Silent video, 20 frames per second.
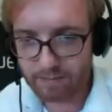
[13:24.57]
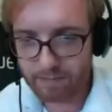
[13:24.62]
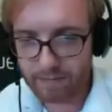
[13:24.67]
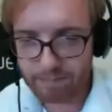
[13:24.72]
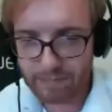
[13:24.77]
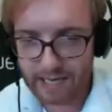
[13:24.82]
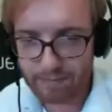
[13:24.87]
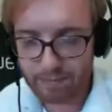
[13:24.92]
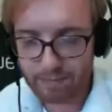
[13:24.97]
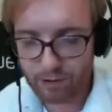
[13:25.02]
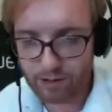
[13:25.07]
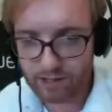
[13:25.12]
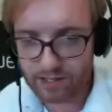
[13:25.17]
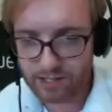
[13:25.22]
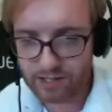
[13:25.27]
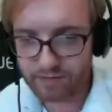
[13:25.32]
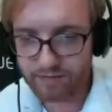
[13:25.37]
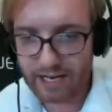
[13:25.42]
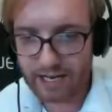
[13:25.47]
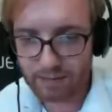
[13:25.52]
people and
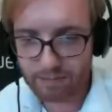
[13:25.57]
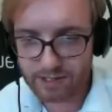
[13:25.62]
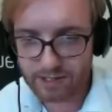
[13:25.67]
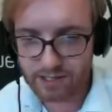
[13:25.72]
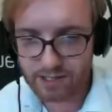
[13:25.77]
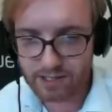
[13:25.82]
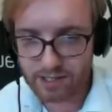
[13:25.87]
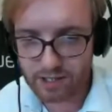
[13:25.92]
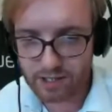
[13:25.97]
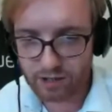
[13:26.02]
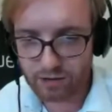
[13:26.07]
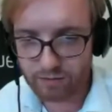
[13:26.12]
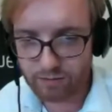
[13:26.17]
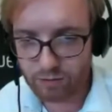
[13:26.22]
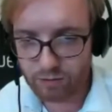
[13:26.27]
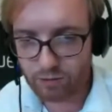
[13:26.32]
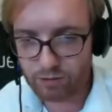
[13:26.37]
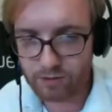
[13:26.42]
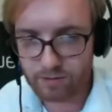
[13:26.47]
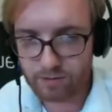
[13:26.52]
developers and so
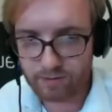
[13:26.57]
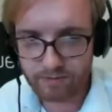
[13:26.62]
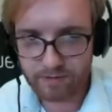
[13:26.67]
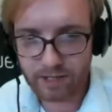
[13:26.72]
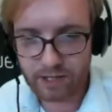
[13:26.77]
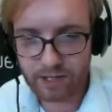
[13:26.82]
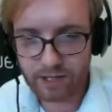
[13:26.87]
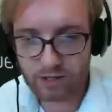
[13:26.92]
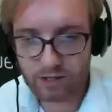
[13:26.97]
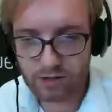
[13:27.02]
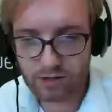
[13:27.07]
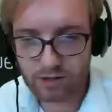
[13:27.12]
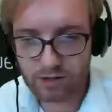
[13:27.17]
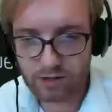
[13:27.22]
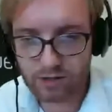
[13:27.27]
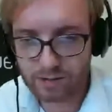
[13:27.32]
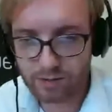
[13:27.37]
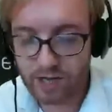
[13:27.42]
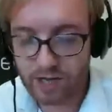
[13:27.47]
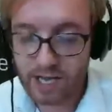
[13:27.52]
forth using
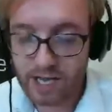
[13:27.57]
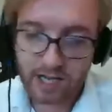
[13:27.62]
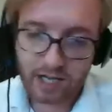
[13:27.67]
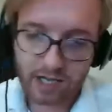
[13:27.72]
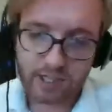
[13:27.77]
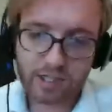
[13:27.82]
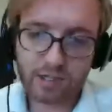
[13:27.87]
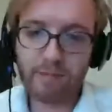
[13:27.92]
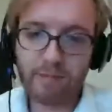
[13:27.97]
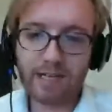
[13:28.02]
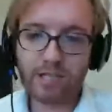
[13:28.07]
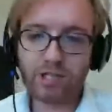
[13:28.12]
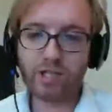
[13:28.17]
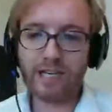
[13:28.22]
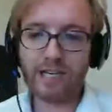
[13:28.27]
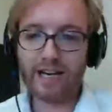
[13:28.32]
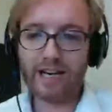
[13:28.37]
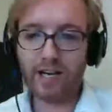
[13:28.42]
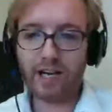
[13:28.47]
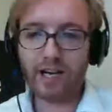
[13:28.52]
Facebook? Because you mentioned
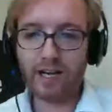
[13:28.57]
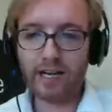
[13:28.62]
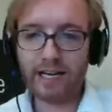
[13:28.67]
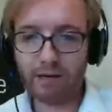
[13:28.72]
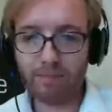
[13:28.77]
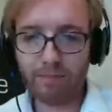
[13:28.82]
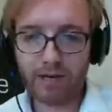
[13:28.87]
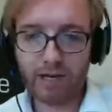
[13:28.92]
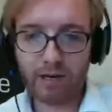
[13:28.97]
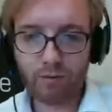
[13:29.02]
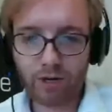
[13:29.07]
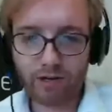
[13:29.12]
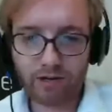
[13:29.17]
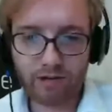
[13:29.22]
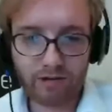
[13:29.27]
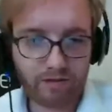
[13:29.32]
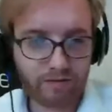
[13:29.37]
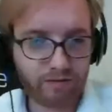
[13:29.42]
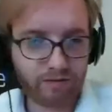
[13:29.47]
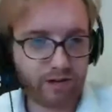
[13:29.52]
that earlier, but I
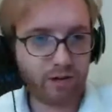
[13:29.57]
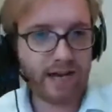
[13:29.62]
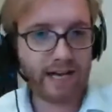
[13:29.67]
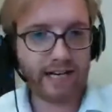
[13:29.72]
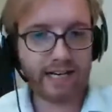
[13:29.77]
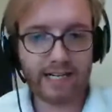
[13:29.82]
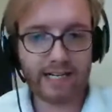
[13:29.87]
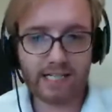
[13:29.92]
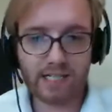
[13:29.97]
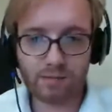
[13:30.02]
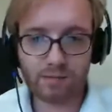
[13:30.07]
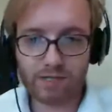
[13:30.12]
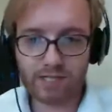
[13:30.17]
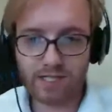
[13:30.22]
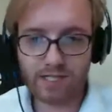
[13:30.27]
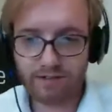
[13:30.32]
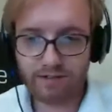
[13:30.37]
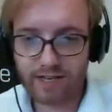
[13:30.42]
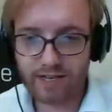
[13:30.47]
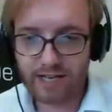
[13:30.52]
wonder if you had any specific